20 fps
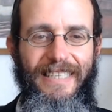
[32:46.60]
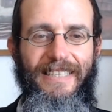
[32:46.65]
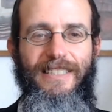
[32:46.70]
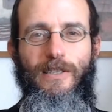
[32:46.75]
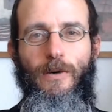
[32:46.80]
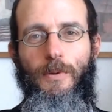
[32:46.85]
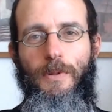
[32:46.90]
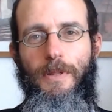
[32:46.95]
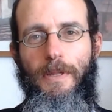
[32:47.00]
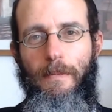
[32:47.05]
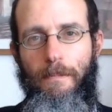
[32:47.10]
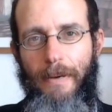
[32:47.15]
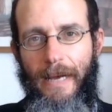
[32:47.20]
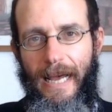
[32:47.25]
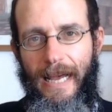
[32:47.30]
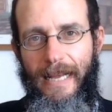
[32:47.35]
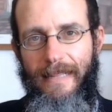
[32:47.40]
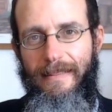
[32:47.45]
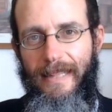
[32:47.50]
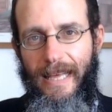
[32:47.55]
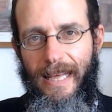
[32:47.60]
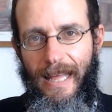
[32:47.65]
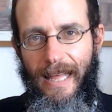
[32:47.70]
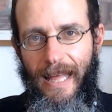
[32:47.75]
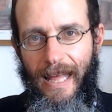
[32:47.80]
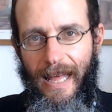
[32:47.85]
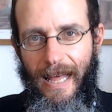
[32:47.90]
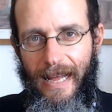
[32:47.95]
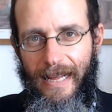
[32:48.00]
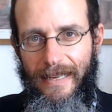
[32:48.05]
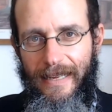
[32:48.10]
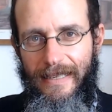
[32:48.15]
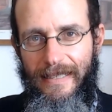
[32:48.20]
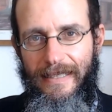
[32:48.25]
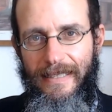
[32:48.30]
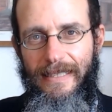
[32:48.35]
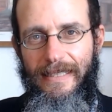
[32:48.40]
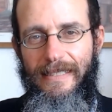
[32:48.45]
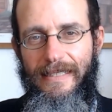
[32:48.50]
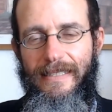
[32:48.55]
So the bad, the ra,
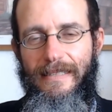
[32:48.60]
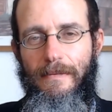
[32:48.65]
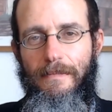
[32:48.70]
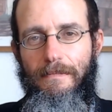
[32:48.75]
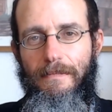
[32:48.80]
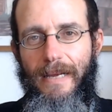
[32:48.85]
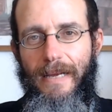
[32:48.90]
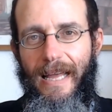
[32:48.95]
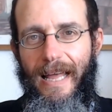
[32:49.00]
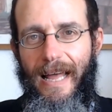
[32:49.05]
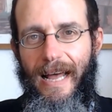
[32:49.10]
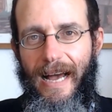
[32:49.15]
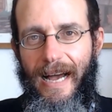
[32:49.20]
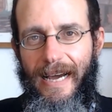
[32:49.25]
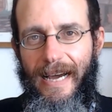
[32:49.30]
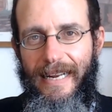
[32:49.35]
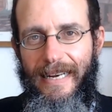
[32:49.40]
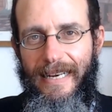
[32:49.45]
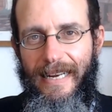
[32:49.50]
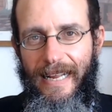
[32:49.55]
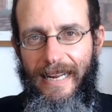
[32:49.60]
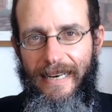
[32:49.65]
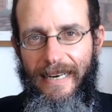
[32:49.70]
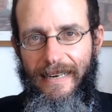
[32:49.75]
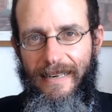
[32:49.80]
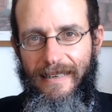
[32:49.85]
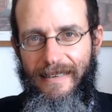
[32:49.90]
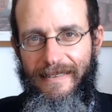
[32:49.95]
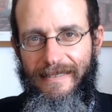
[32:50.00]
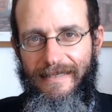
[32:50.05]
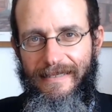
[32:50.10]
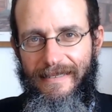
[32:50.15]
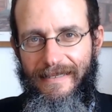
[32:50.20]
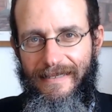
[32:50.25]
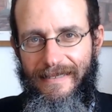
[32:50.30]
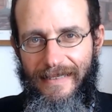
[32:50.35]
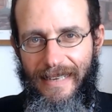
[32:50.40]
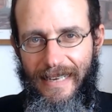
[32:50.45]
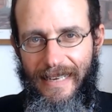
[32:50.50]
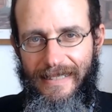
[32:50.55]
is mera'anen,
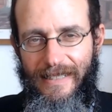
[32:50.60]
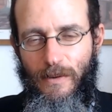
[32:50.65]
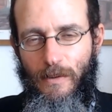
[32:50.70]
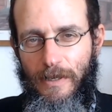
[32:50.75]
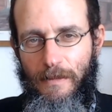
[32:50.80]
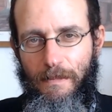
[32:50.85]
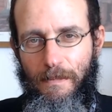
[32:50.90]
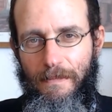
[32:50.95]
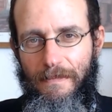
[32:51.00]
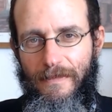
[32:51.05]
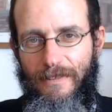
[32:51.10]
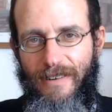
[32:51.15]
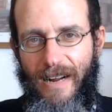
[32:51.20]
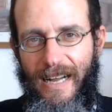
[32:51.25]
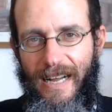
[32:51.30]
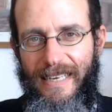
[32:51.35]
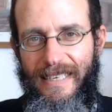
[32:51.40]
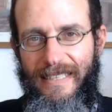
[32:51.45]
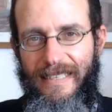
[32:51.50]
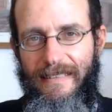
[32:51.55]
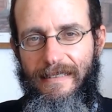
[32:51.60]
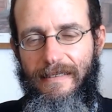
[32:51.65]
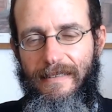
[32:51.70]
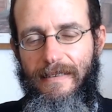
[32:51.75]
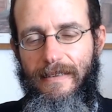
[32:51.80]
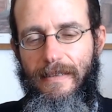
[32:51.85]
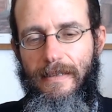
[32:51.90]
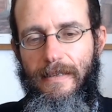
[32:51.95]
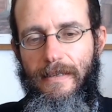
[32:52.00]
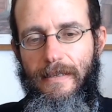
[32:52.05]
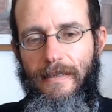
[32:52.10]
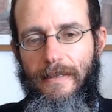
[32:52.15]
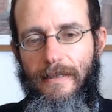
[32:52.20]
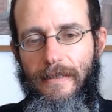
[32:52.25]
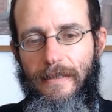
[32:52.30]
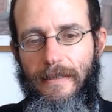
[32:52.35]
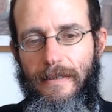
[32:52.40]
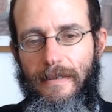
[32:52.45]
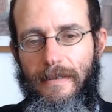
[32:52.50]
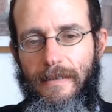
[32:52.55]
has the word ra in it,
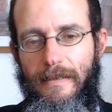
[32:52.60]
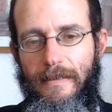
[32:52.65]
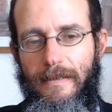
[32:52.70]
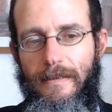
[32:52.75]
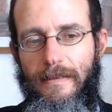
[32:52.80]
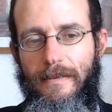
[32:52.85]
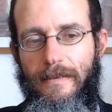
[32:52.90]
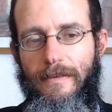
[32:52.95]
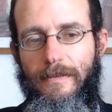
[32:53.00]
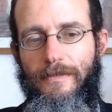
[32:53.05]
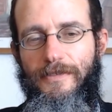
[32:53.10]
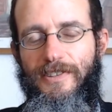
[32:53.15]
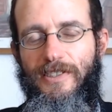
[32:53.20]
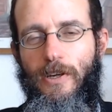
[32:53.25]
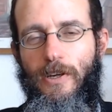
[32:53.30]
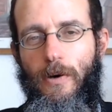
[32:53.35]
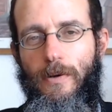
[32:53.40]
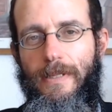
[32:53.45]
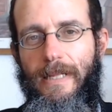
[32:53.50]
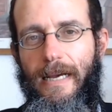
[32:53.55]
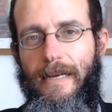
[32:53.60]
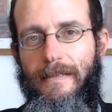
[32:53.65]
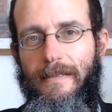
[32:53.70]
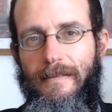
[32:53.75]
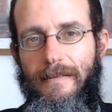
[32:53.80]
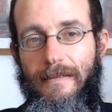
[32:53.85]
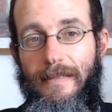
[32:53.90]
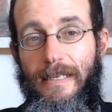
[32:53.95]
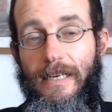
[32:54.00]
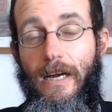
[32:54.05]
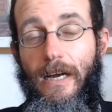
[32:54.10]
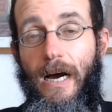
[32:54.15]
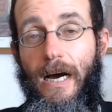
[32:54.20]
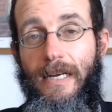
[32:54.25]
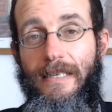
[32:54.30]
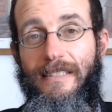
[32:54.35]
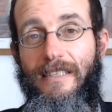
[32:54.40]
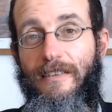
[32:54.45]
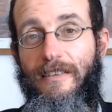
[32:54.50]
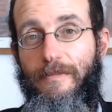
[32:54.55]
so that the
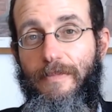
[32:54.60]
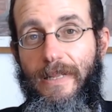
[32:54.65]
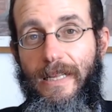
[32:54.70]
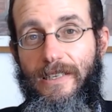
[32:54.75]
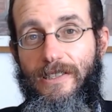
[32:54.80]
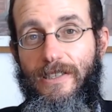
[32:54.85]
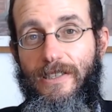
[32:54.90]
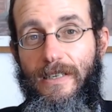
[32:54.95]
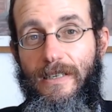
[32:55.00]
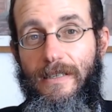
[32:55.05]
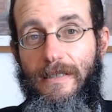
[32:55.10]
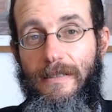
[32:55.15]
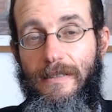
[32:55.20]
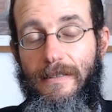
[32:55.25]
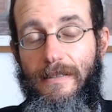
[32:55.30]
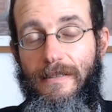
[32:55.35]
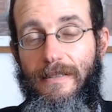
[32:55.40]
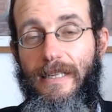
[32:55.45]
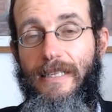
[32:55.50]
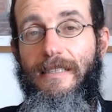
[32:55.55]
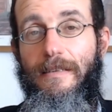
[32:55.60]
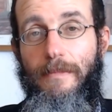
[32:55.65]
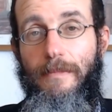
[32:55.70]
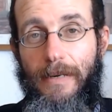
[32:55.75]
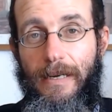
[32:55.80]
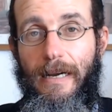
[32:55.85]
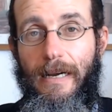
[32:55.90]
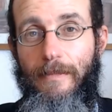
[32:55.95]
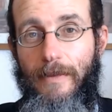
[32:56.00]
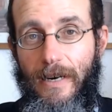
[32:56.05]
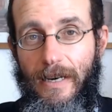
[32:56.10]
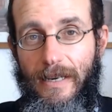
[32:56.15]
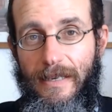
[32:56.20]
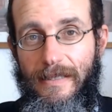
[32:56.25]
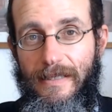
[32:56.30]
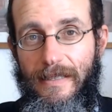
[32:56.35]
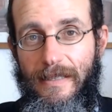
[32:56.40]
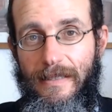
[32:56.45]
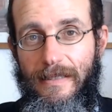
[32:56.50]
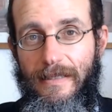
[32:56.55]
constant pleasure doesn't become
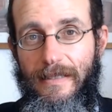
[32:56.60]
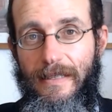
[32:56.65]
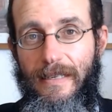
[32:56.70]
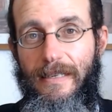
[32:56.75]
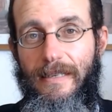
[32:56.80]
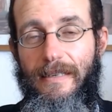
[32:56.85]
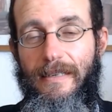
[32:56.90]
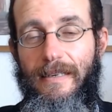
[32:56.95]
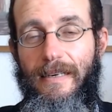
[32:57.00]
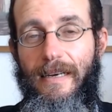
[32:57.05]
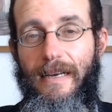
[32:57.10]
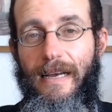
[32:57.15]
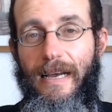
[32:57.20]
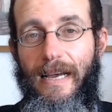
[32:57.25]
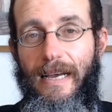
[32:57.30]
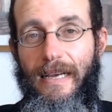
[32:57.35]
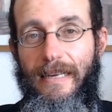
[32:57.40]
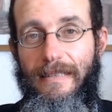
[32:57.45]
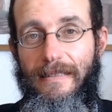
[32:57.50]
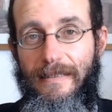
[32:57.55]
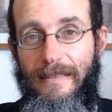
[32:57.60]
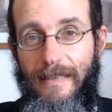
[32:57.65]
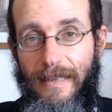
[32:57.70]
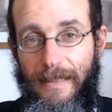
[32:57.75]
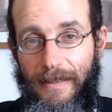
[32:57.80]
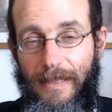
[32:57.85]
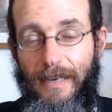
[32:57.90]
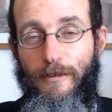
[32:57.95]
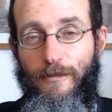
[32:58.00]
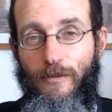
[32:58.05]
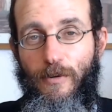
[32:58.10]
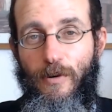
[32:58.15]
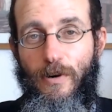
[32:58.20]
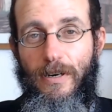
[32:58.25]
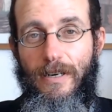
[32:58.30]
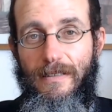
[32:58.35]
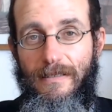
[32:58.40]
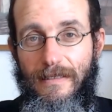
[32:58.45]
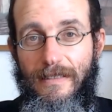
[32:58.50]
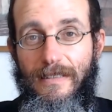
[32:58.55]
constant and
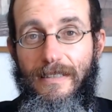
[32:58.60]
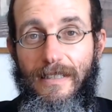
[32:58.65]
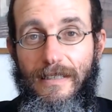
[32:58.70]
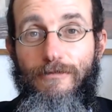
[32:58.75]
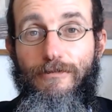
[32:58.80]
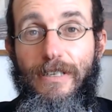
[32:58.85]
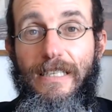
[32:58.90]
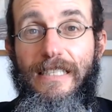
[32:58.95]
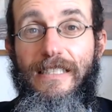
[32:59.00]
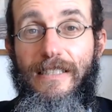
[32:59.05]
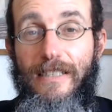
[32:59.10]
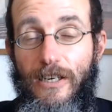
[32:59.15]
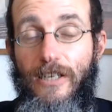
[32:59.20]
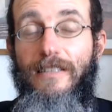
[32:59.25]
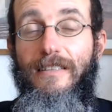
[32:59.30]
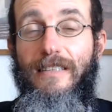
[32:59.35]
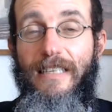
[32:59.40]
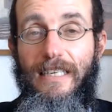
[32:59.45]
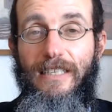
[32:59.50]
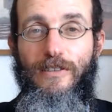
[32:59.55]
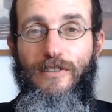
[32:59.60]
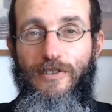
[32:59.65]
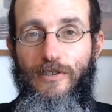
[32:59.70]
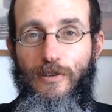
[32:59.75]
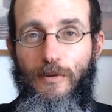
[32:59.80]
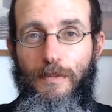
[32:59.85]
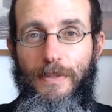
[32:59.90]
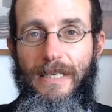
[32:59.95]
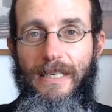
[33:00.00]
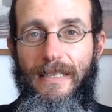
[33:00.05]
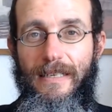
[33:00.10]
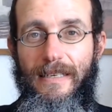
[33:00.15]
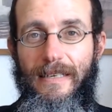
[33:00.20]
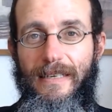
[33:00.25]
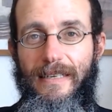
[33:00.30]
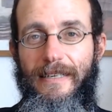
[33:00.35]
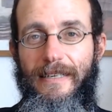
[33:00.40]
therefore continues to be